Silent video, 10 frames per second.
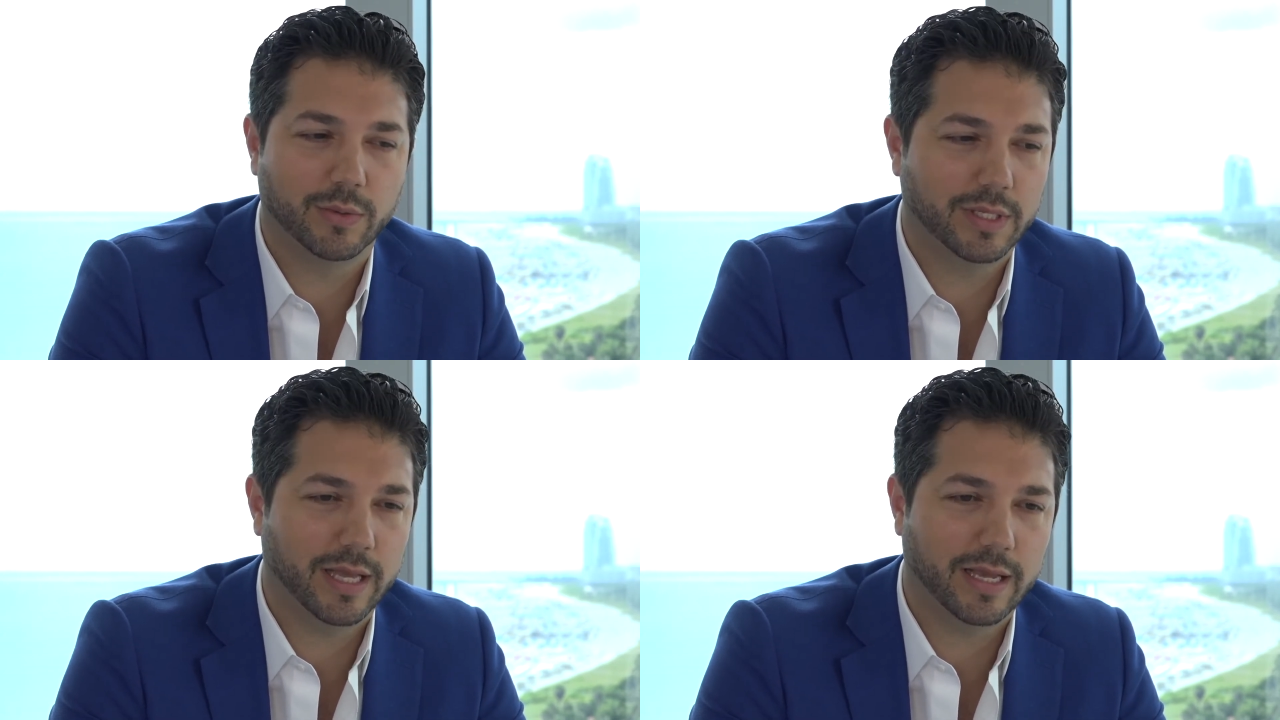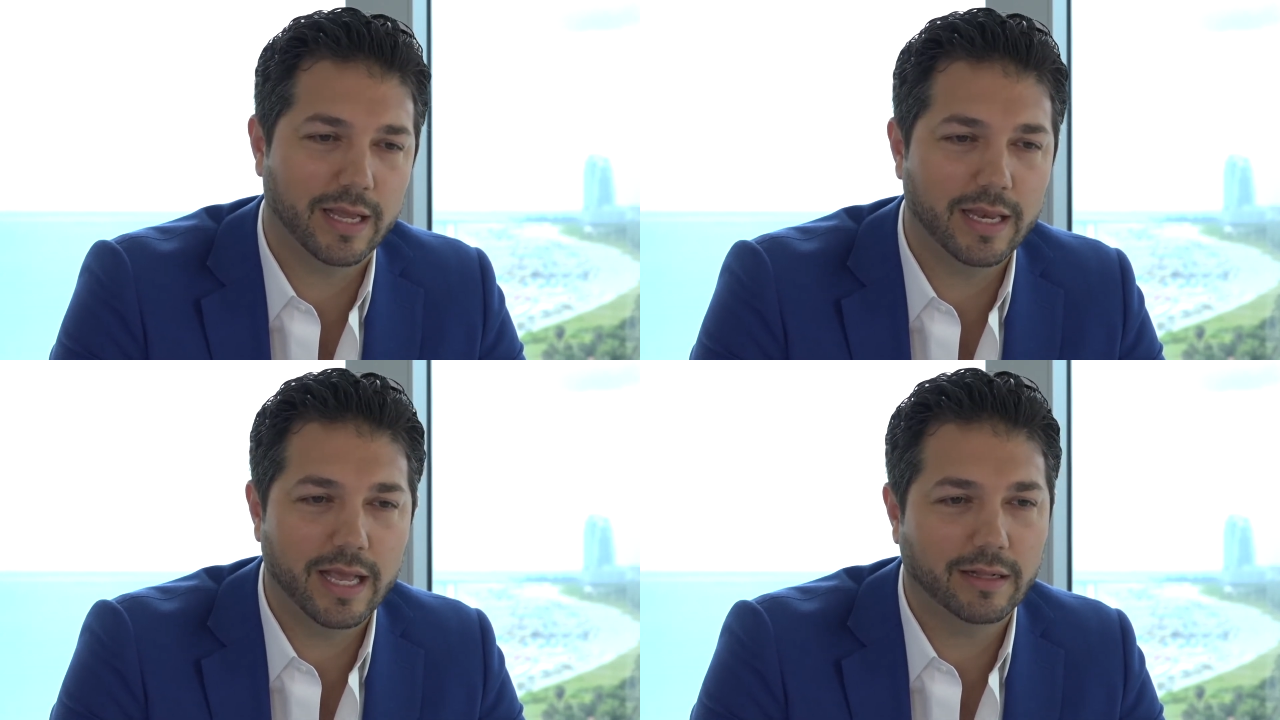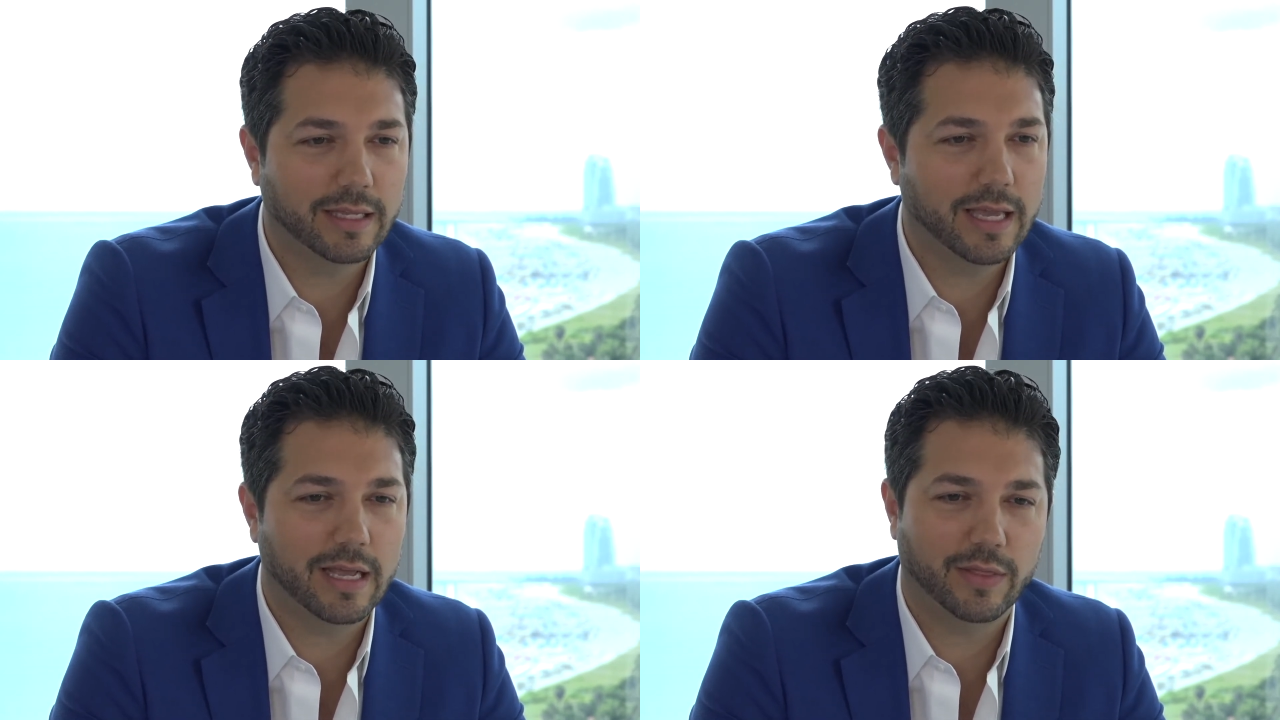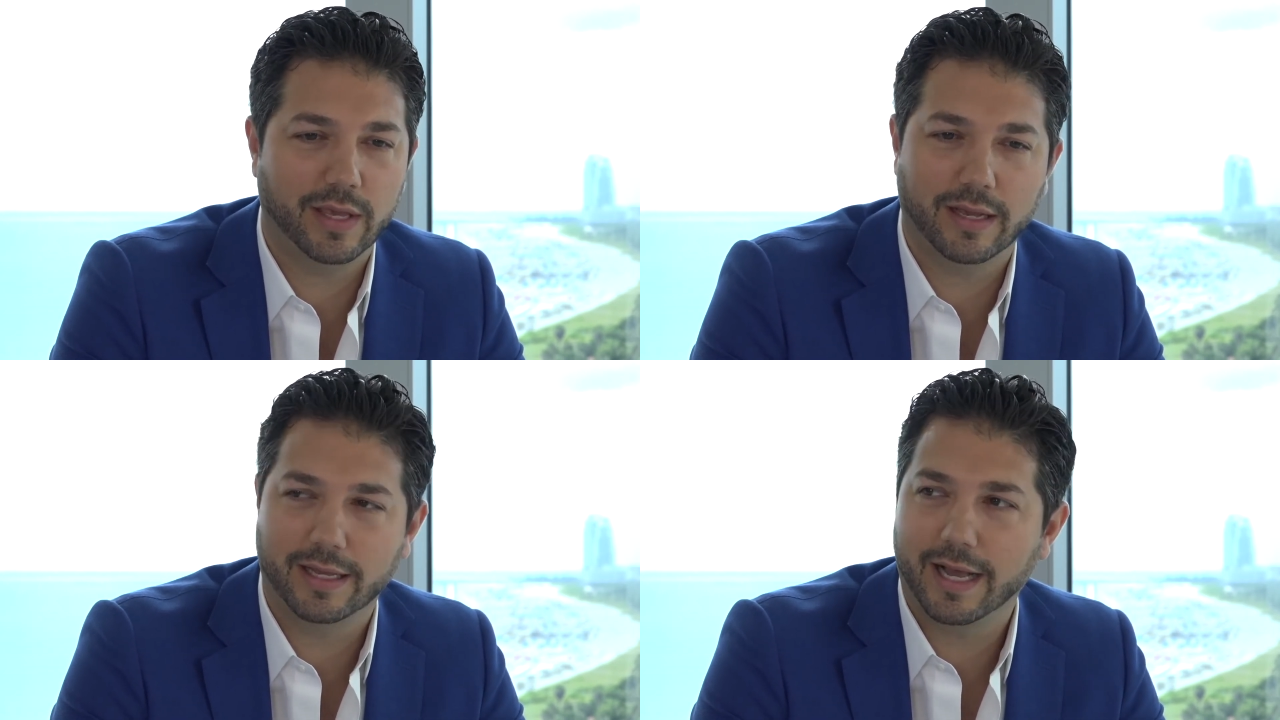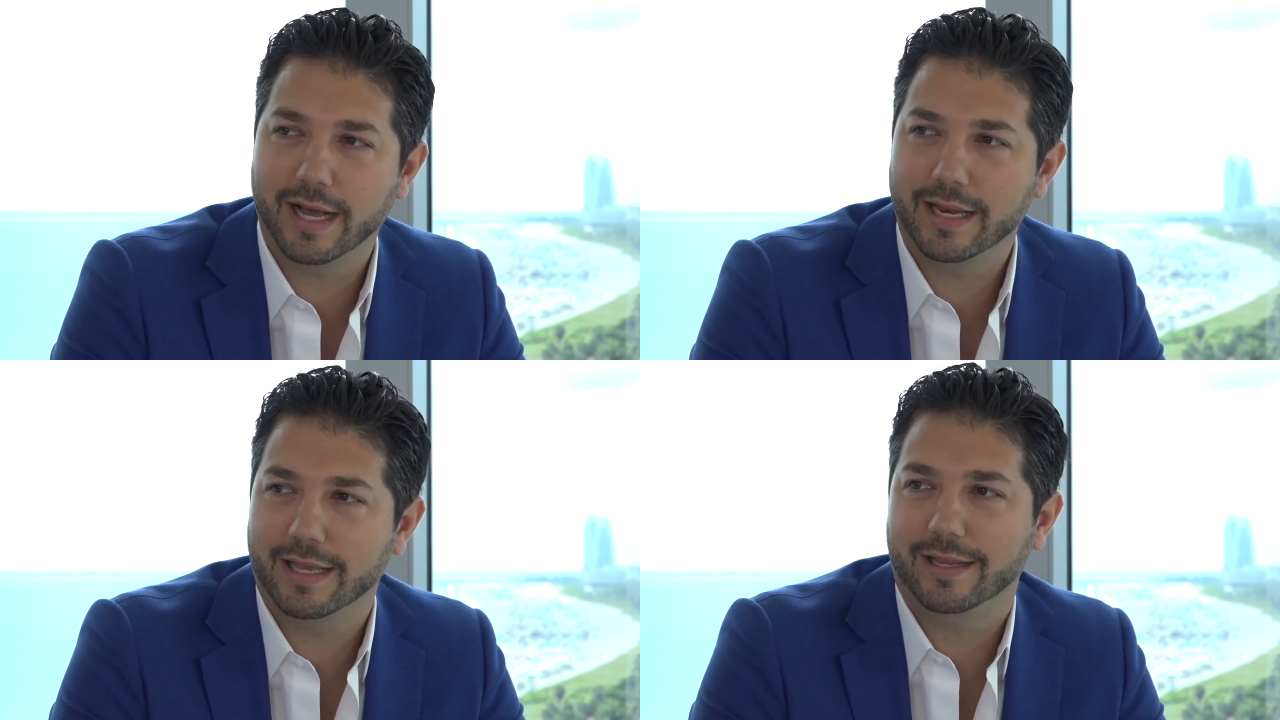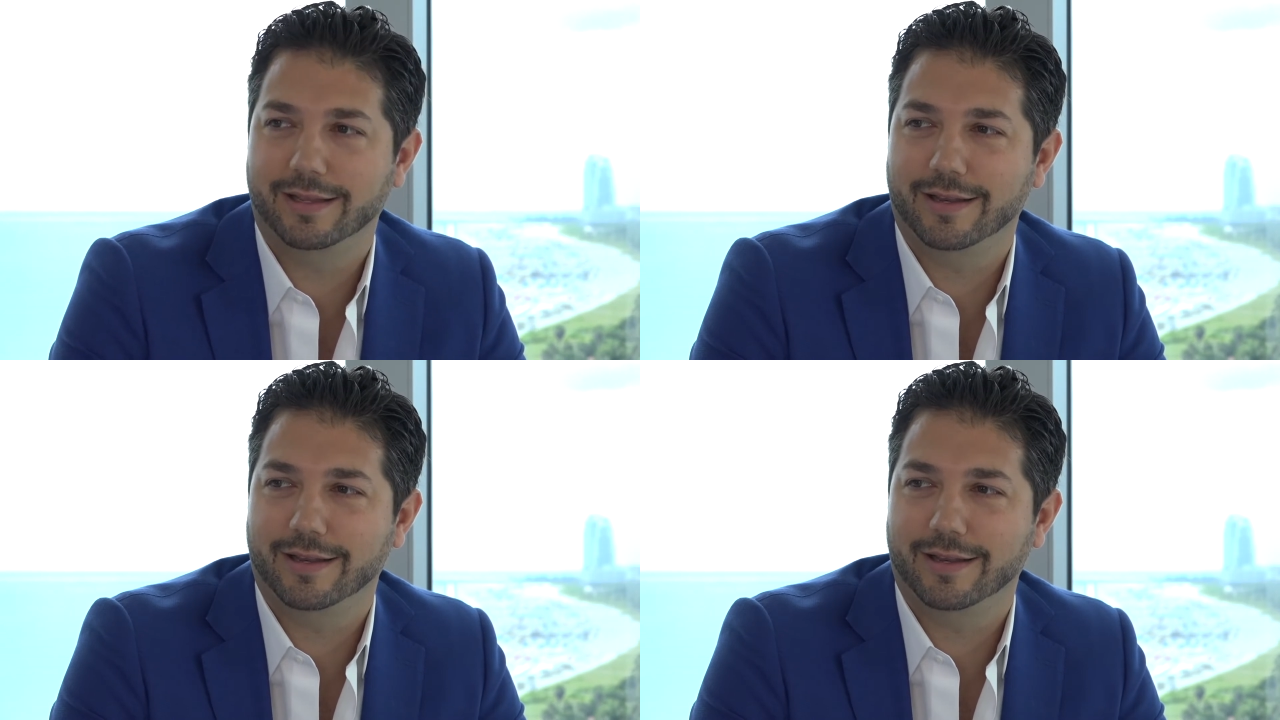I was like, I nailed it, I think I got it,